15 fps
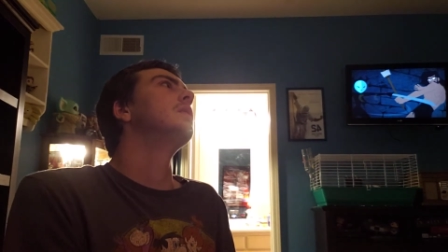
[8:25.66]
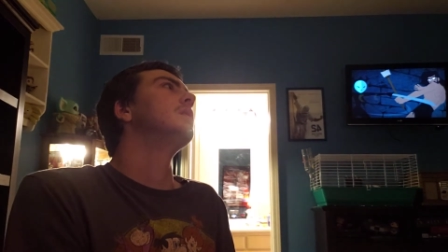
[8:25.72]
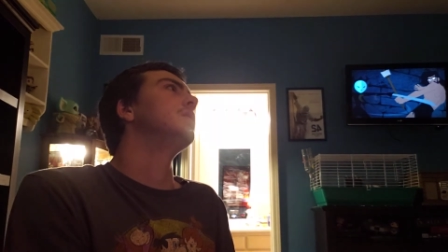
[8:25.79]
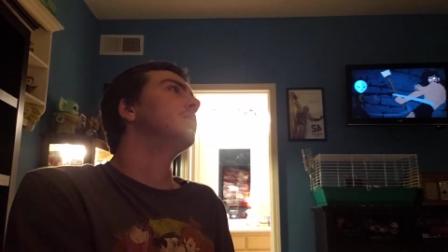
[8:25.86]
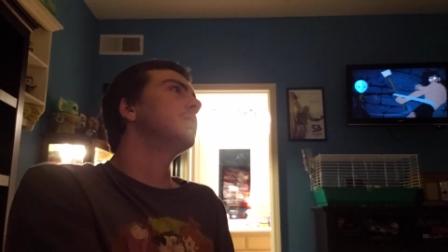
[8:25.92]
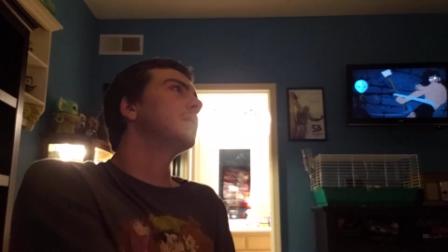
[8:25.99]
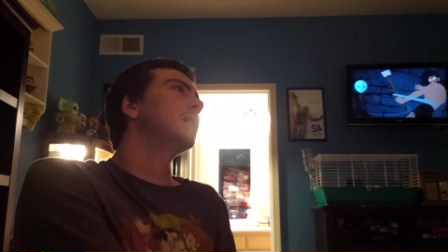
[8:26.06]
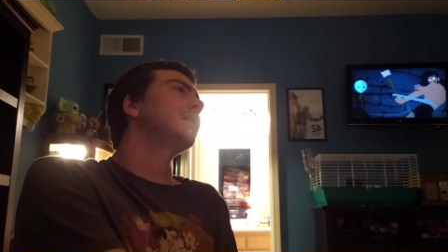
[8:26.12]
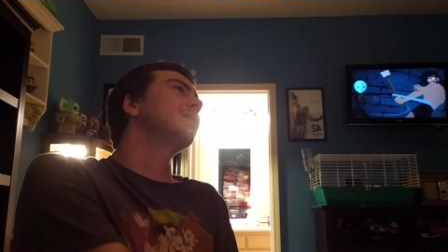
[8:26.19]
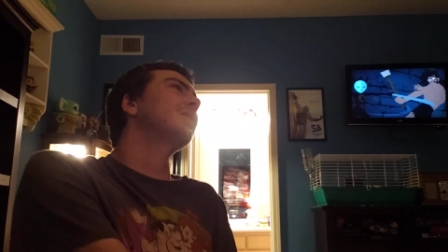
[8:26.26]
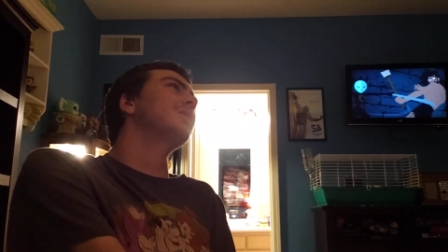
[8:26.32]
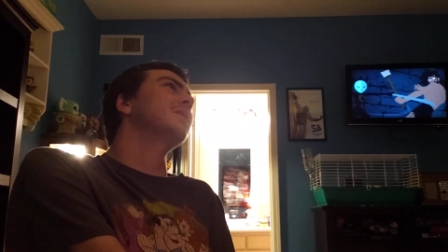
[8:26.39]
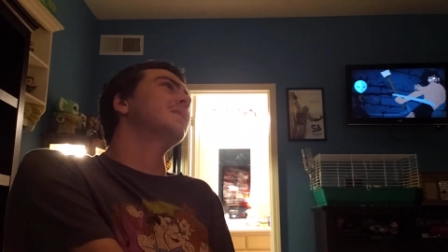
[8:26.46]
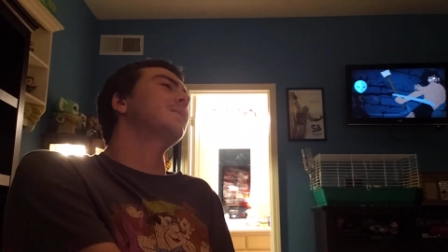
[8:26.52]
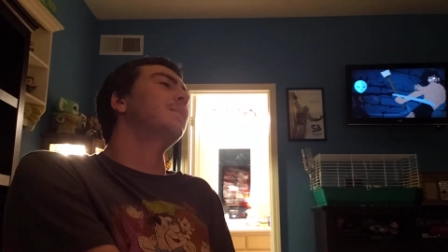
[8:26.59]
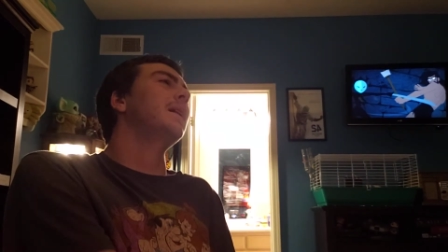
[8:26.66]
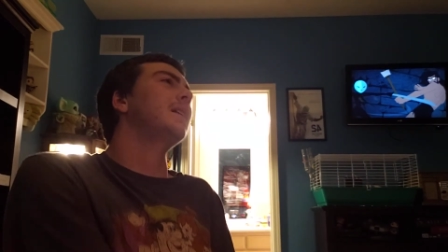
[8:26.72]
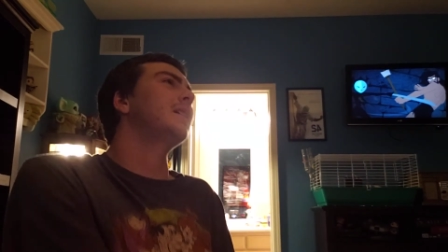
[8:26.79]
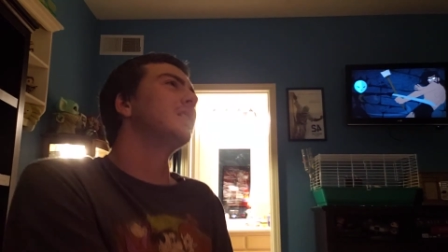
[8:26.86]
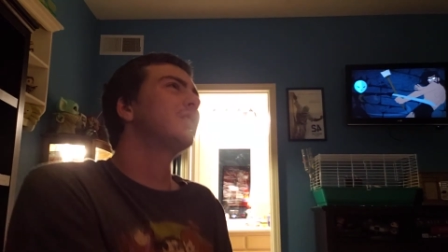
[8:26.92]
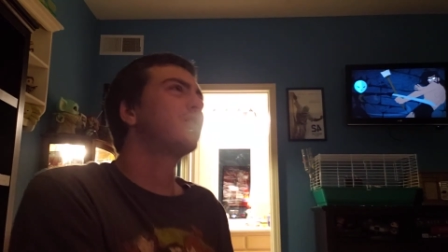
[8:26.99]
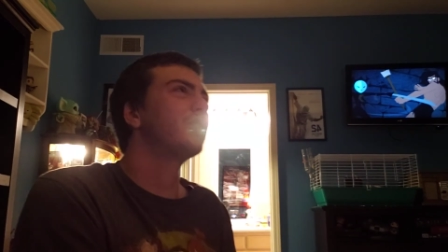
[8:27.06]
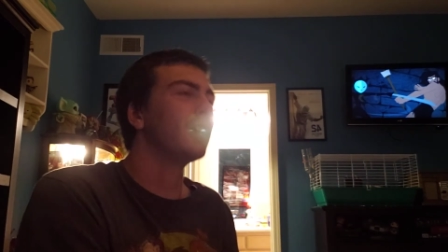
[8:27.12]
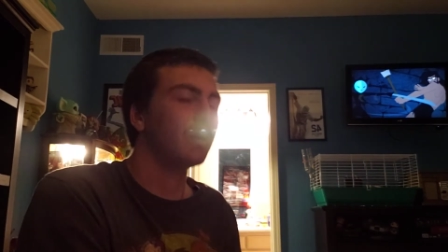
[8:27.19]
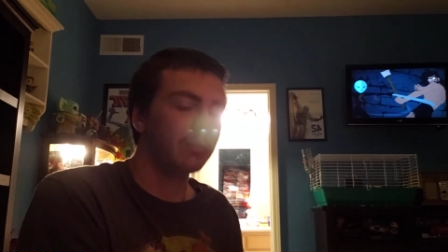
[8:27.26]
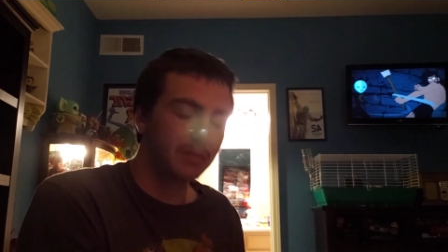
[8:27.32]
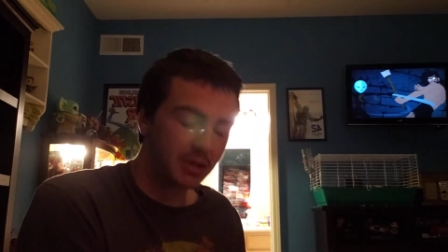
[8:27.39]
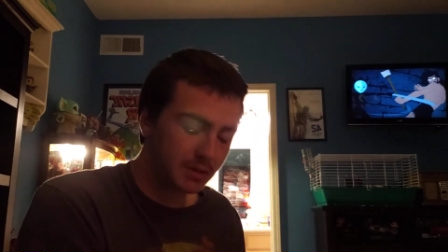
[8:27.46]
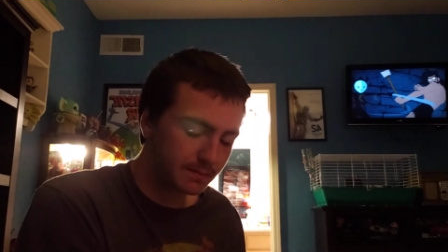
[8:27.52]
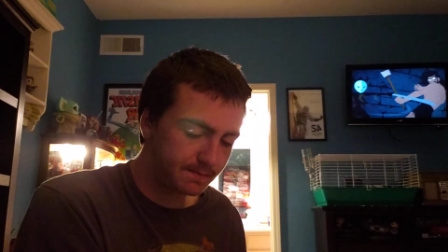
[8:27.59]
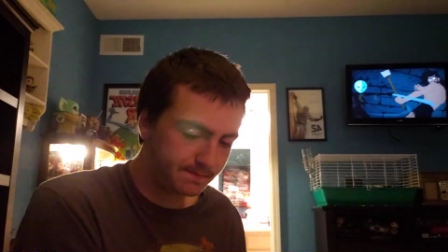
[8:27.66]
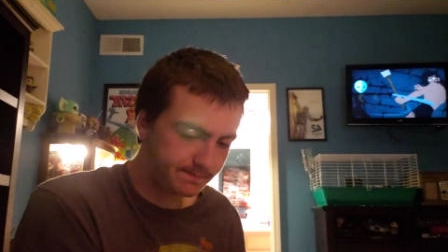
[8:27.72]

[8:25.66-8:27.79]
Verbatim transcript: you realize all this about his films,